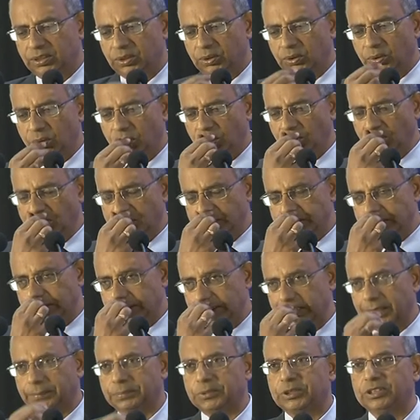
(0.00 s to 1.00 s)
all
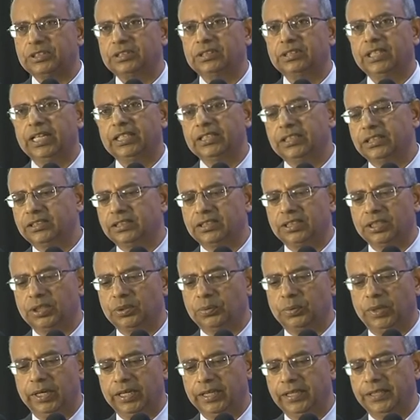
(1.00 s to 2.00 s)
steps that is
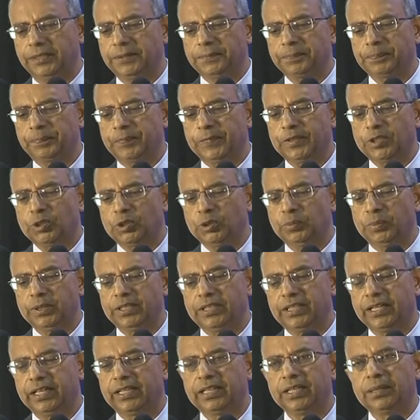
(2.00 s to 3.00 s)
required to be
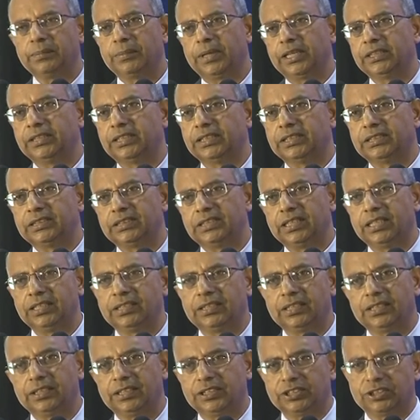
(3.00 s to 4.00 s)
taken by the
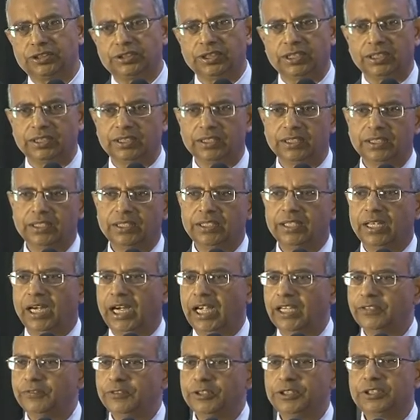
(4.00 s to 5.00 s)
state and district.
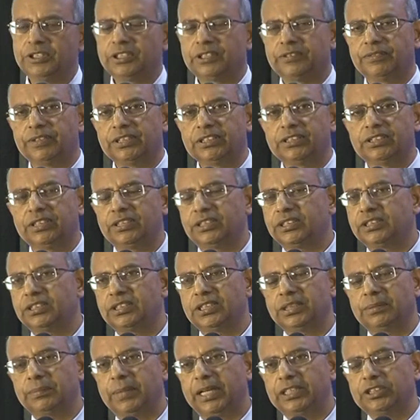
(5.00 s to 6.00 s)
I would request the
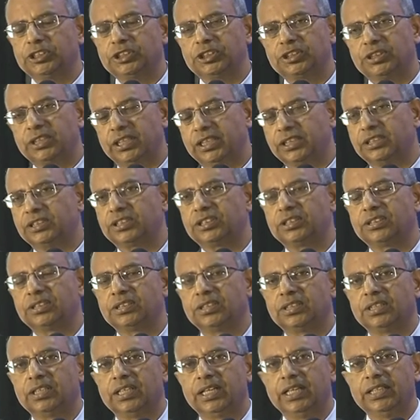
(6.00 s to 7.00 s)
district magistrates
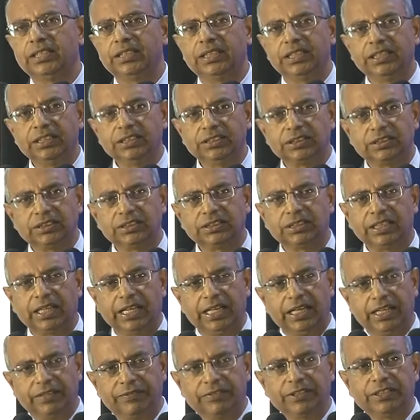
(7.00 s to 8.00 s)
in these
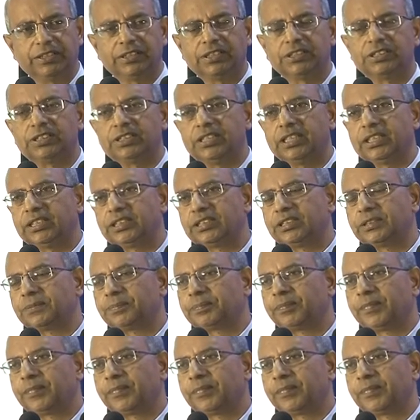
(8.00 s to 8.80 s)
11 districts